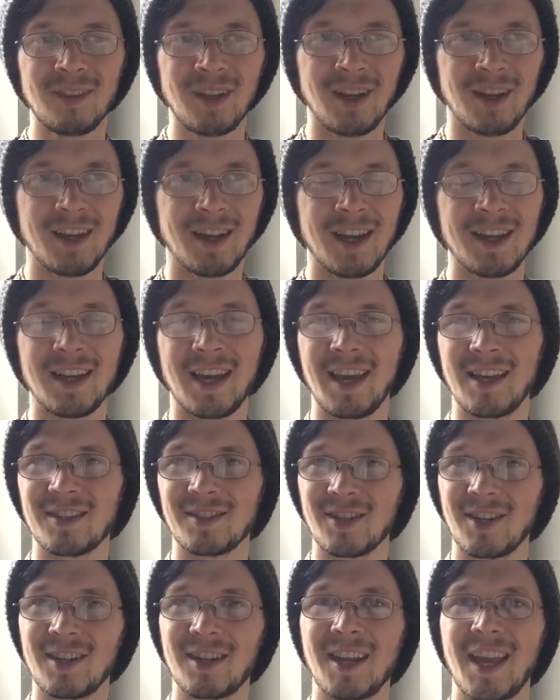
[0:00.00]
and
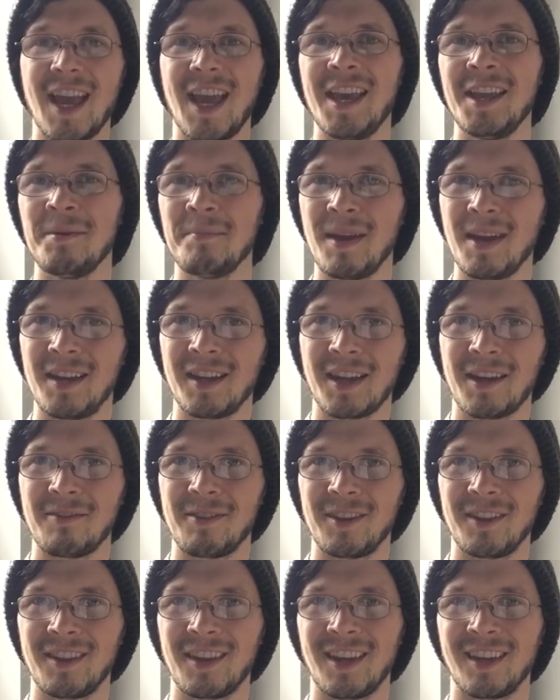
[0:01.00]
started animating
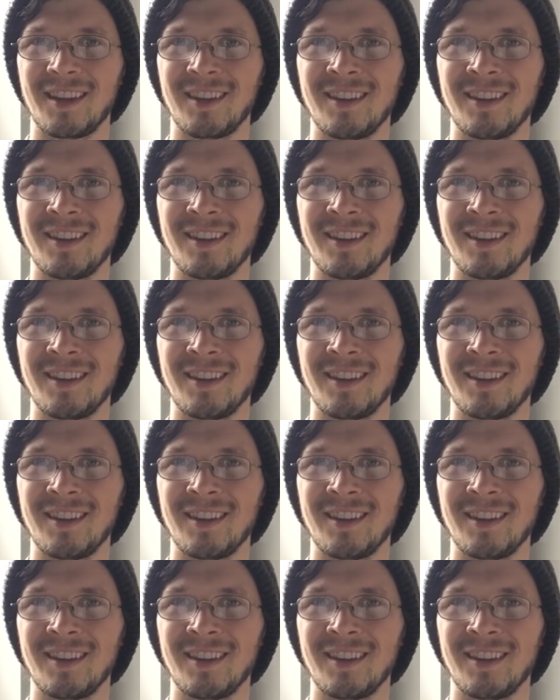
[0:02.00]
everything.